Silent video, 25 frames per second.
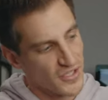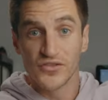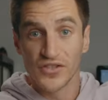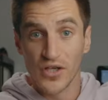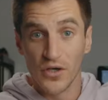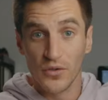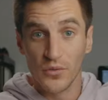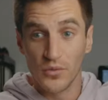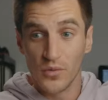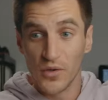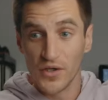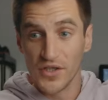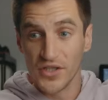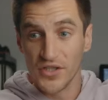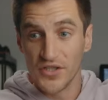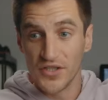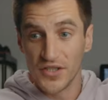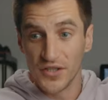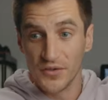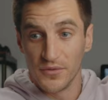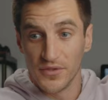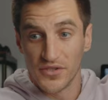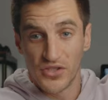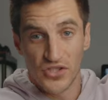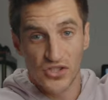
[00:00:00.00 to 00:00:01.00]
So what you
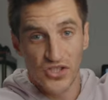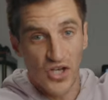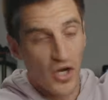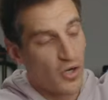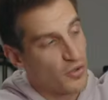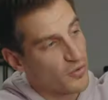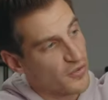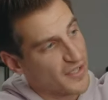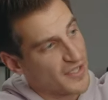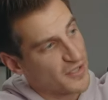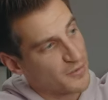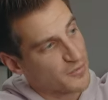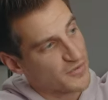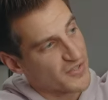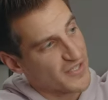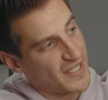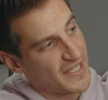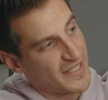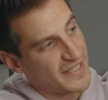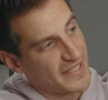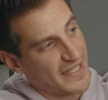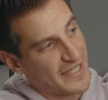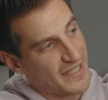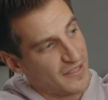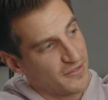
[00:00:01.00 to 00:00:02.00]
do is just hold it
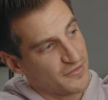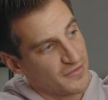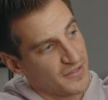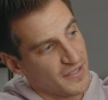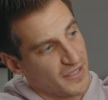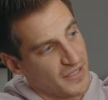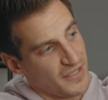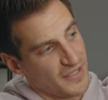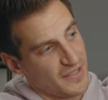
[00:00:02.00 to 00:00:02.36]
upside down